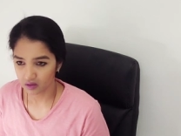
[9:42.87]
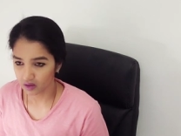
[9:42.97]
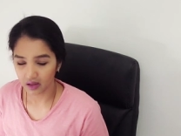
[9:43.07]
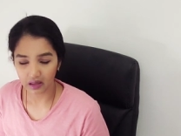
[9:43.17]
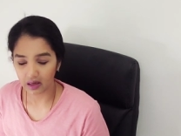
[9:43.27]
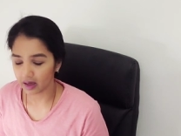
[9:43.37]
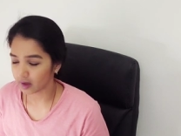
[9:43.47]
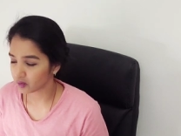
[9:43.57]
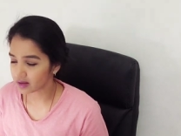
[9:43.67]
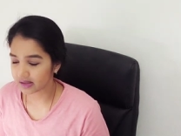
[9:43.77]
And
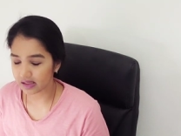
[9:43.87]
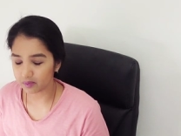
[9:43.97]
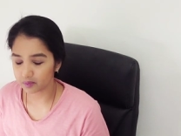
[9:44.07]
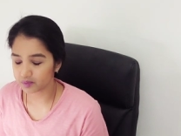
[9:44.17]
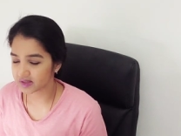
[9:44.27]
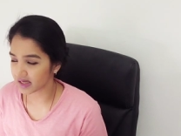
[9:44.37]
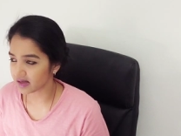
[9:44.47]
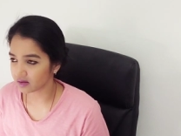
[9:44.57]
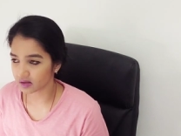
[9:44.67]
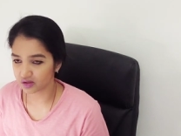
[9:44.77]
I will keep
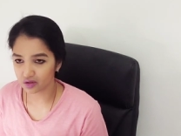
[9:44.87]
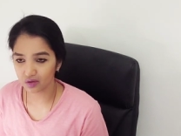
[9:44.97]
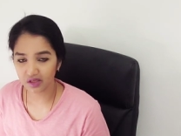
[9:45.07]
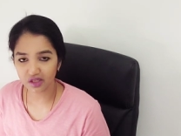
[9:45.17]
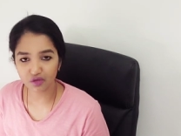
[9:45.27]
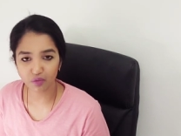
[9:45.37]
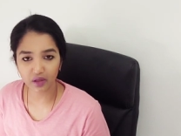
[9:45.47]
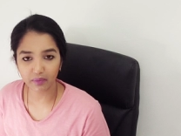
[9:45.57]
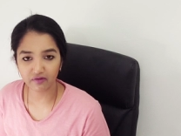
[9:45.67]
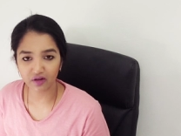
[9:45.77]
saying this, you need to put
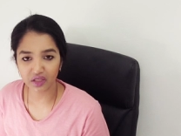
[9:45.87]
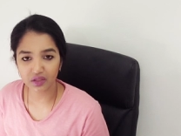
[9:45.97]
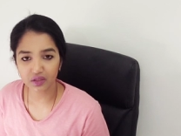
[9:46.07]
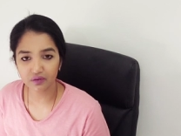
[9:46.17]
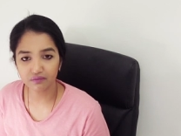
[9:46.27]
up a fight.